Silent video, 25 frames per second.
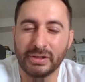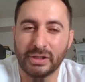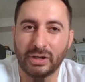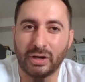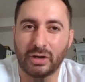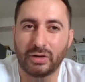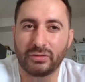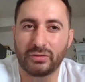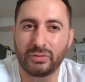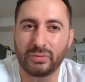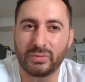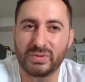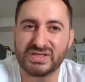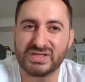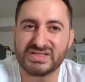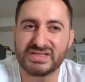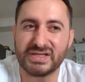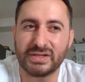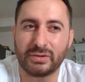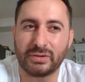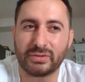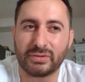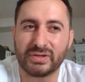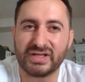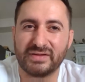are the ones
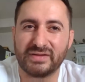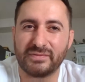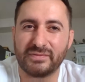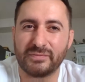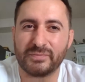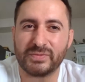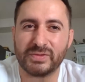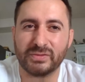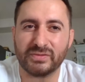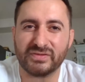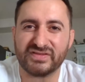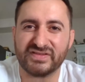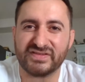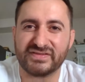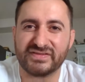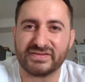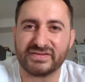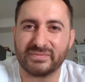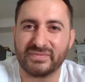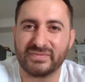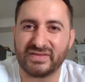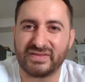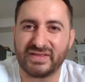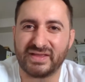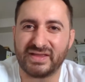that already have a PO
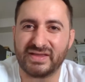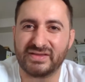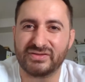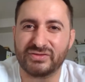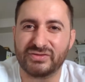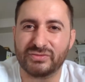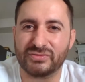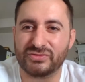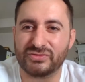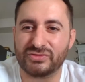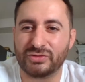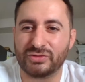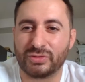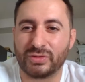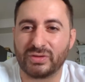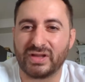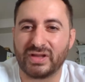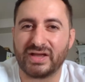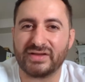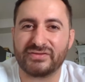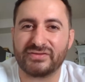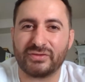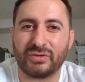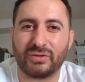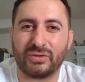system that you
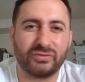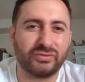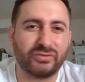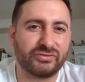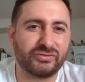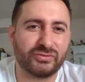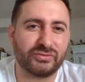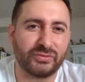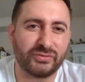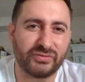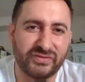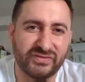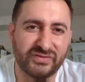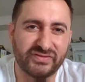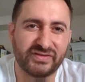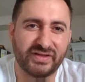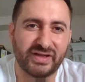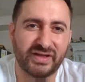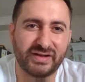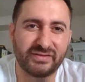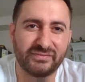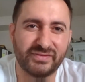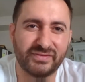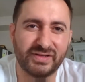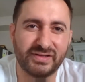utilize all the tools
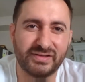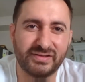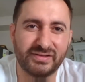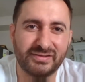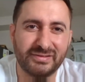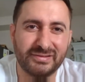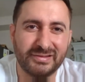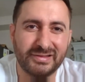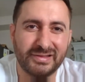inside of it